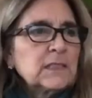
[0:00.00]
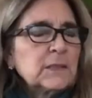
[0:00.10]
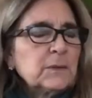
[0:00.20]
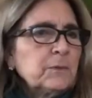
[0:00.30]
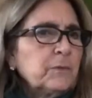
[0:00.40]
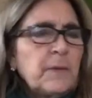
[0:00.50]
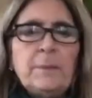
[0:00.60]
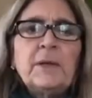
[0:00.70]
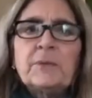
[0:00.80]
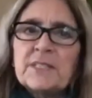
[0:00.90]
Or
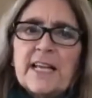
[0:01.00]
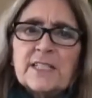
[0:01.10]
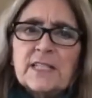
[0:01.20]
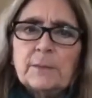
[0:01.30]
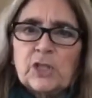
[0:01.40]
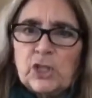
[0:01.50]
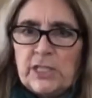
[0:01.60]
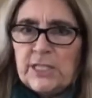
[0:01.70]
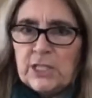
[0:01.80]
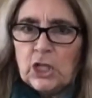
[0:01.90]
maybe it was last summer. She
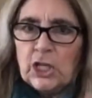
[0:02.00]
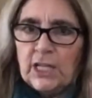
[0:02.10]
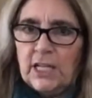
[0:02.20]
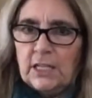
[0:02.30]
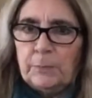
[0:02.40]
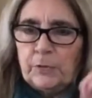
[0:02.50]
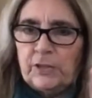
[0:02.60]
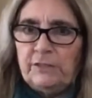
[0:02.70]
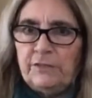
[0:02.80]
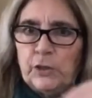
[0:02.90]
started
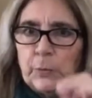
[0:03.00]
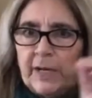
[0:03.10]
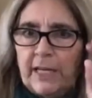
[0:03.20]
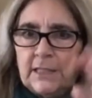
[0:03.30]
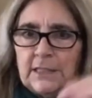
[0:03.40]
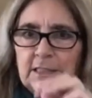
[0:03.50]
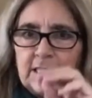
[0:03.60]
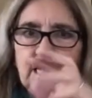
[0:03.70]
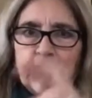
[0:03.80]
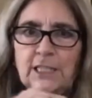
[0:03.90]
previewing the
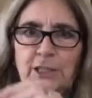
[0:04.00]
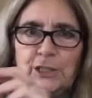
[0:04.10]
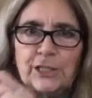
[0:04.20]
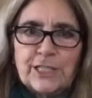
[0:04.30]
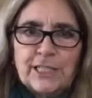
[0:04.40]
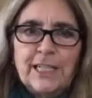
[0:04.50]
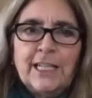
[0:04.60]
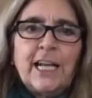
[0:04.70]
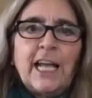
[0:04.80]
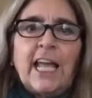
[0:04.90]
colors,
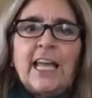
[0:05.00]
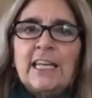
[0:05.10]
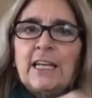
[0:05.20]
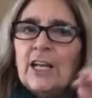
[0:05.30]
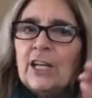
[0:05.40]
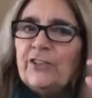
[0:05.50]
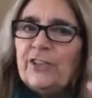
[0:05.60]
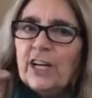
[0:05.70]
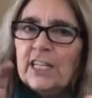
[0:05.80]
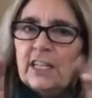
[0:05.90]
and
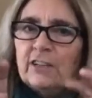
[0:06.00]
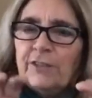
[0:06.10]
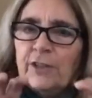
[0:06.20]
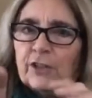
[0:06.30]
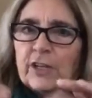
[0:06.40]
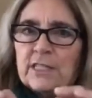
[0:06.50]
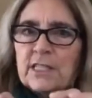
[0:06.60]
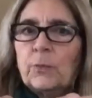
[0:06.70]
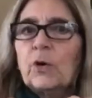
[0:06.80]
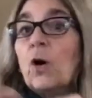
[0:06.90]
done in photographs
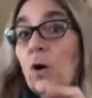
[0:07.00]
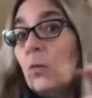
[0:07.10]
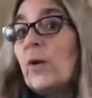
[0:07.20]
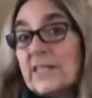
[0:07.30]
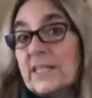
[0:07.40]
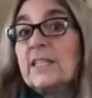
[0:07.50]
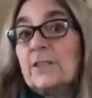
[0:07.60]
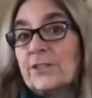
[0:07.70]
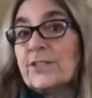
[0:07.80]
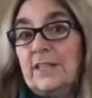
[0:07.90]
that were all Wes
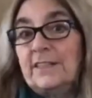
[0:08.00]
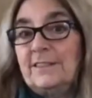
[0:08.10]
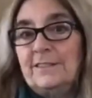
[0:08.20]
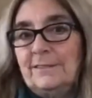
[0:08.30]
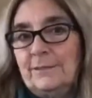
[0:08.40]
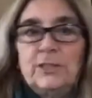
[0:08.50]
Anderson, which of